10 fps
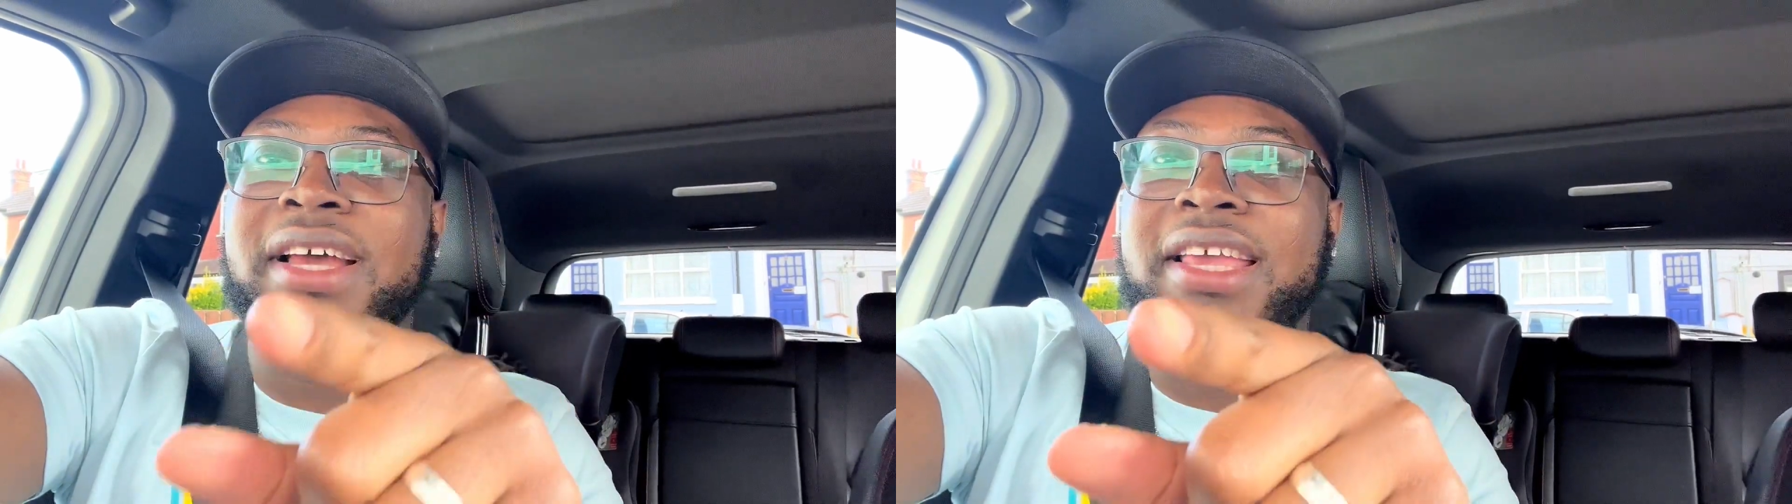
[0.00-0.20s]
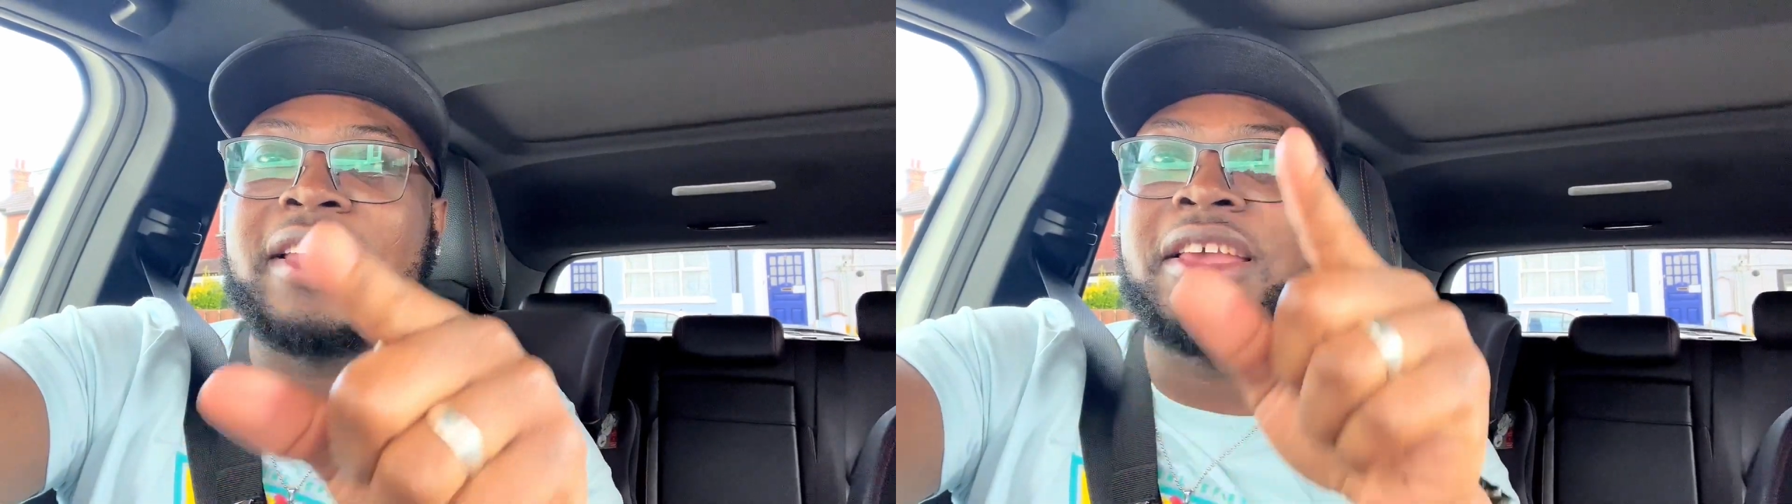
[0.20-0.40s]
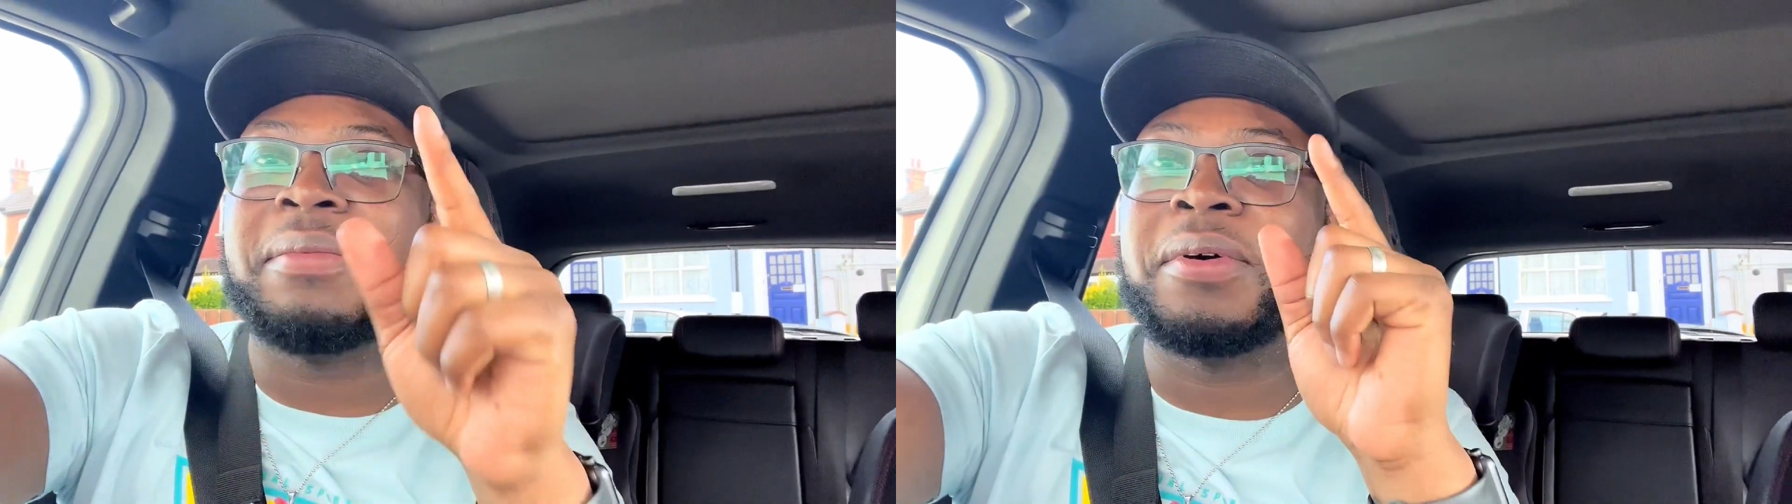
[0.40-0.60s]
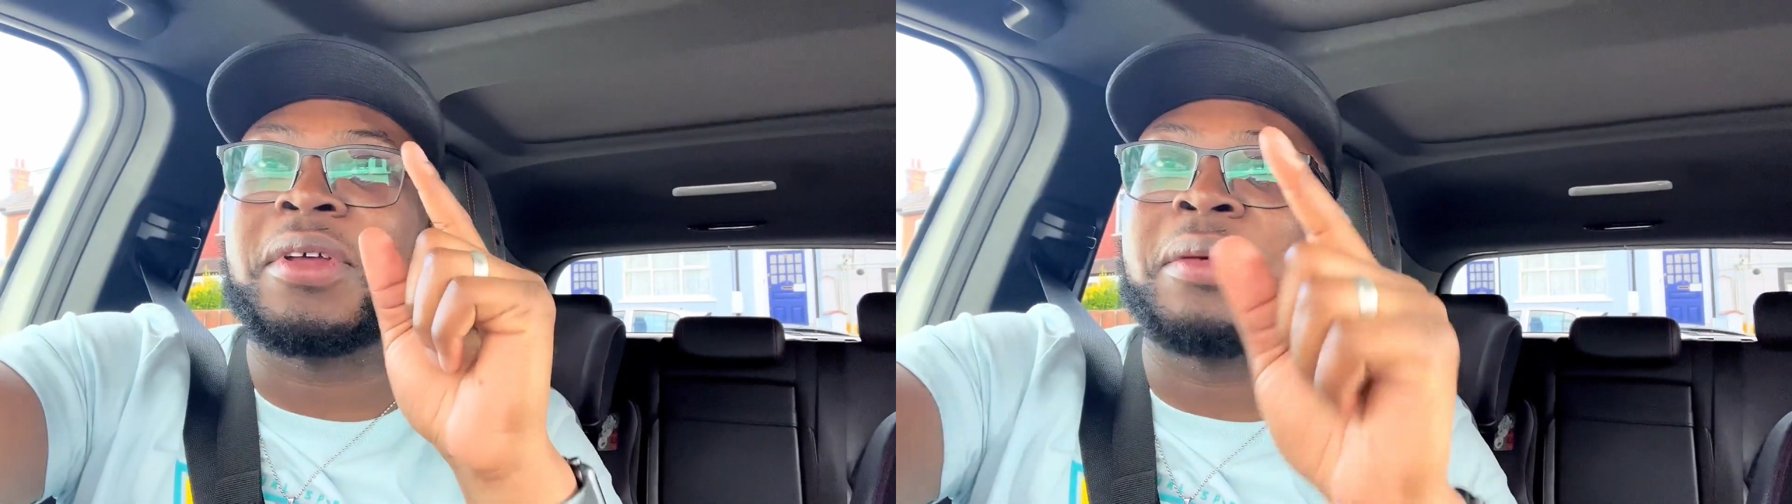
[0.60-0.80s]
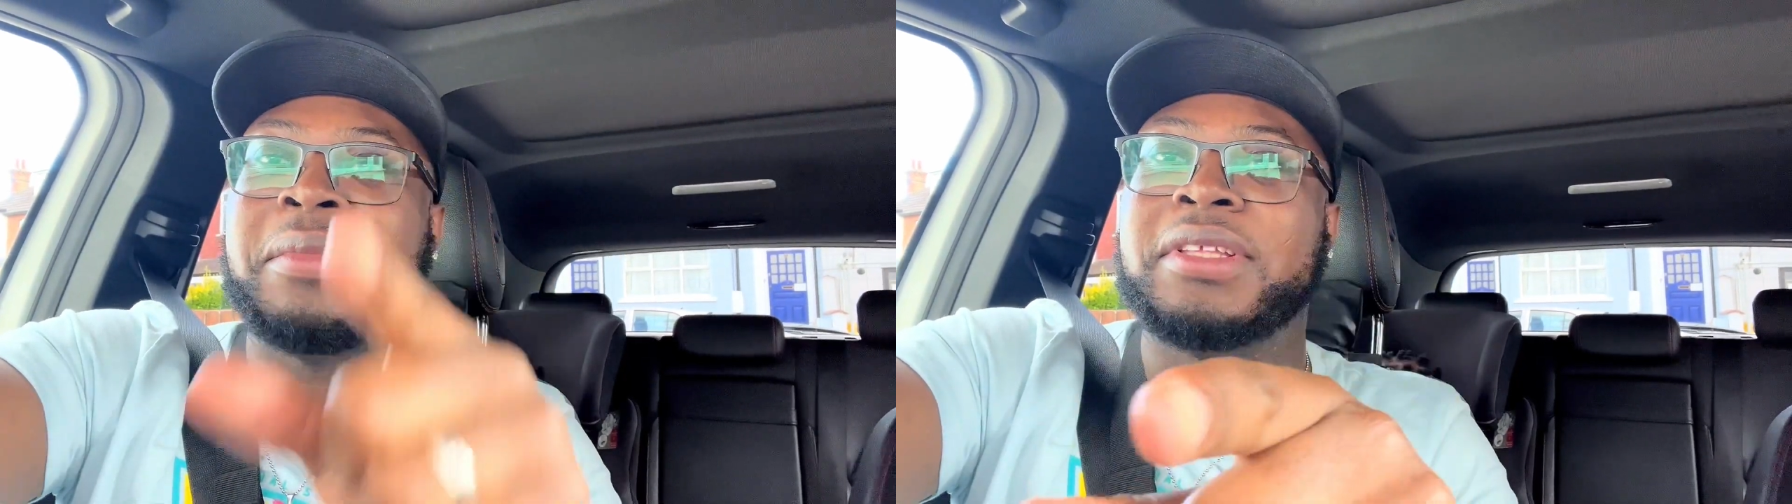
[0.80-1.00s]
liking keep
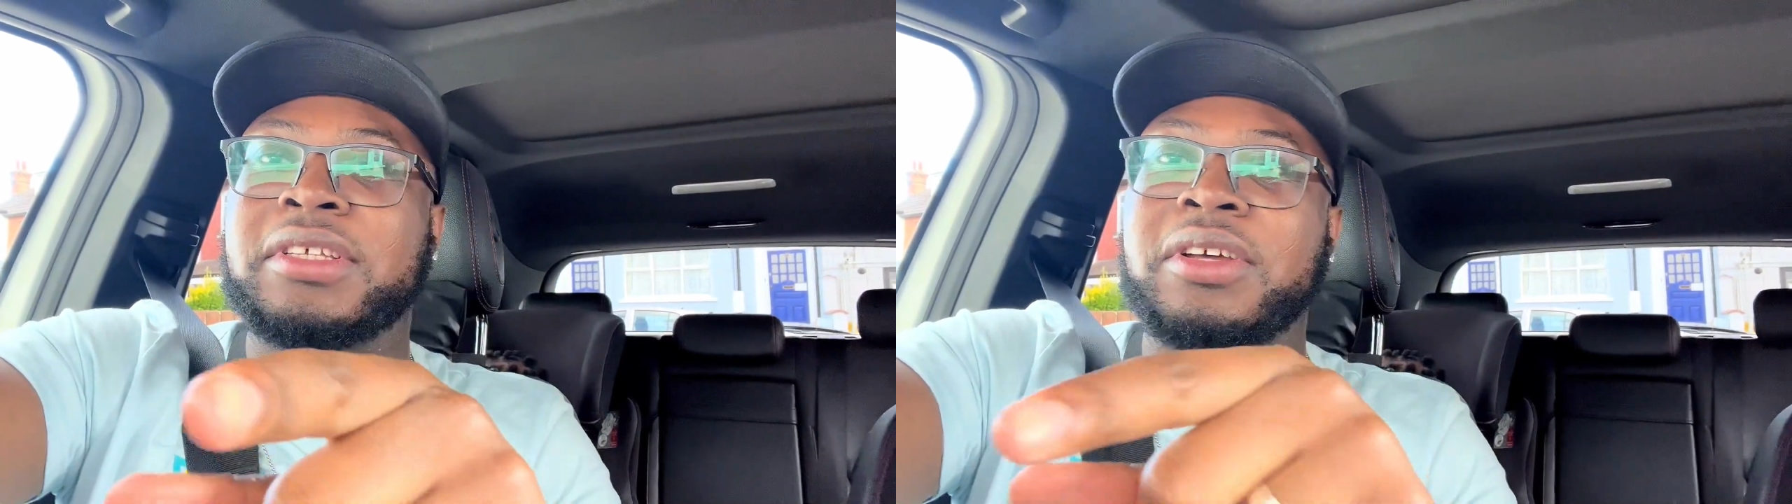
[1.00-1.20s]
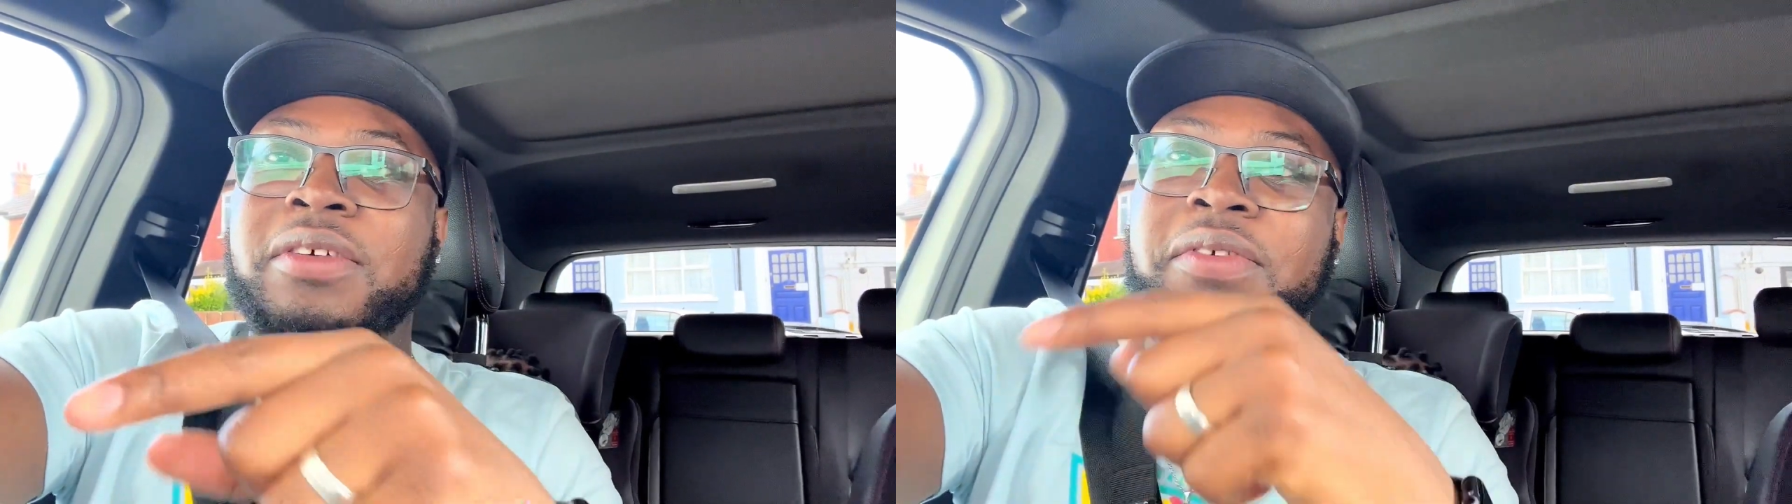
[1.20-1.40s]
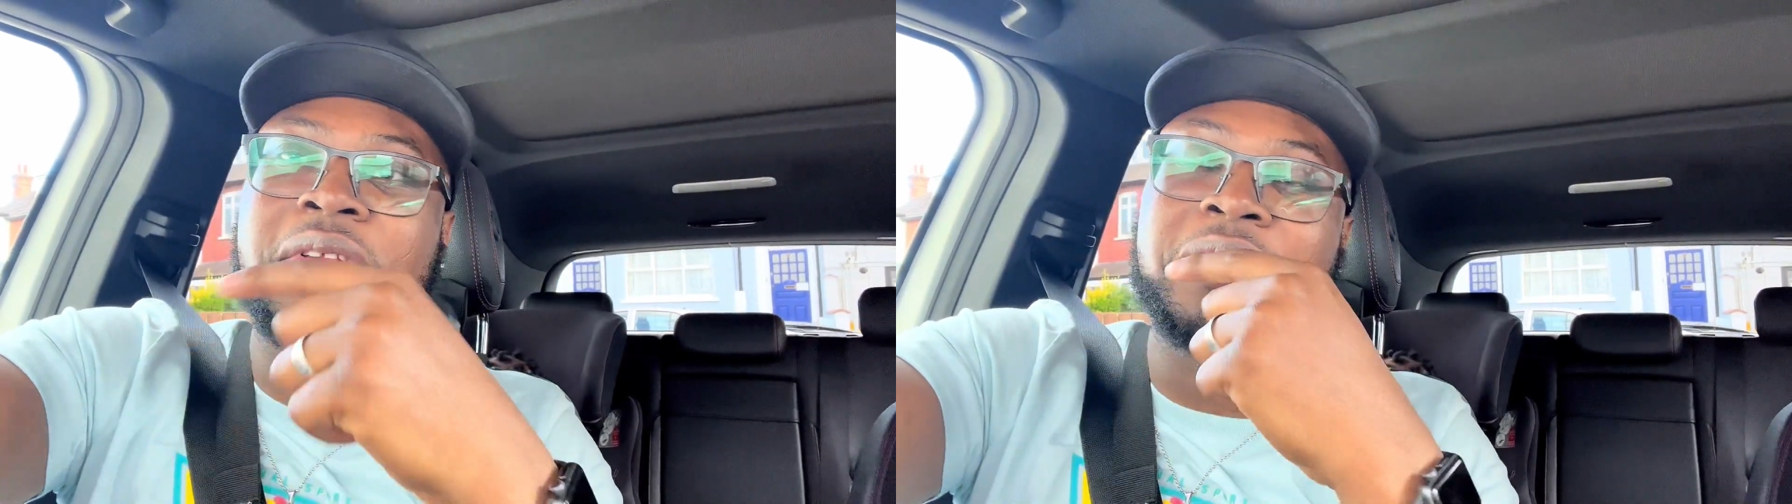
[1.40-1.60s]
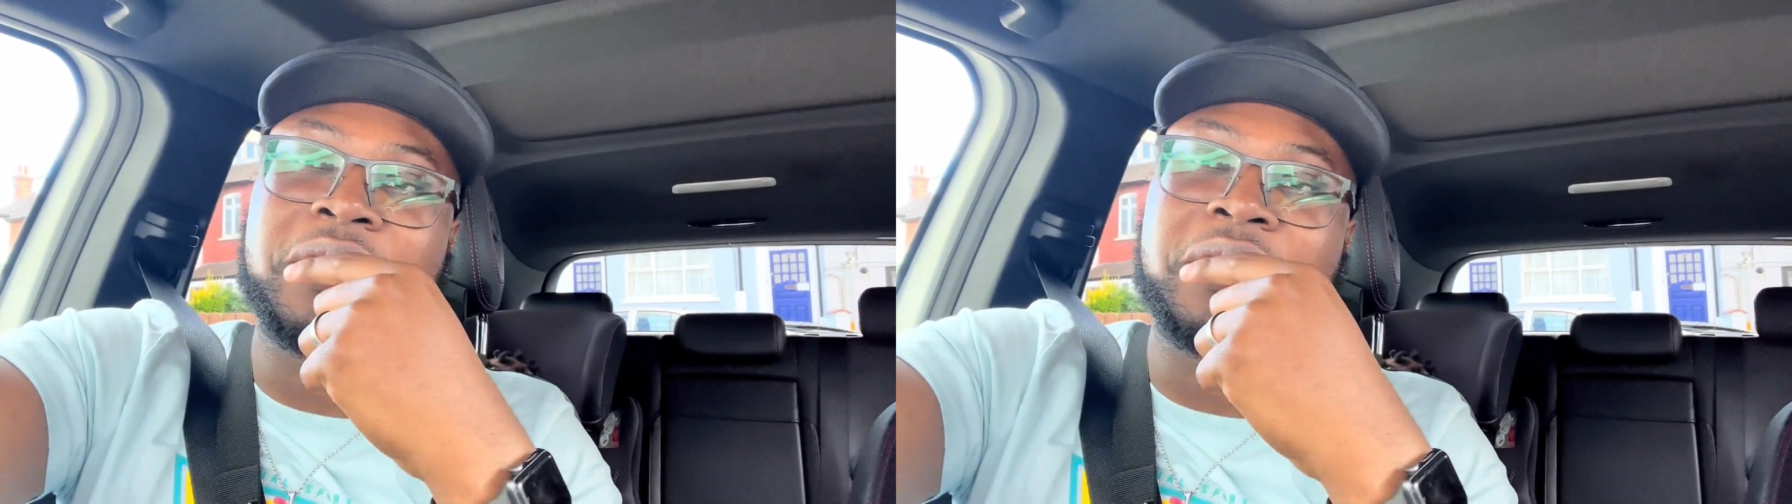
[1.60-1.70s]
on commenting our videos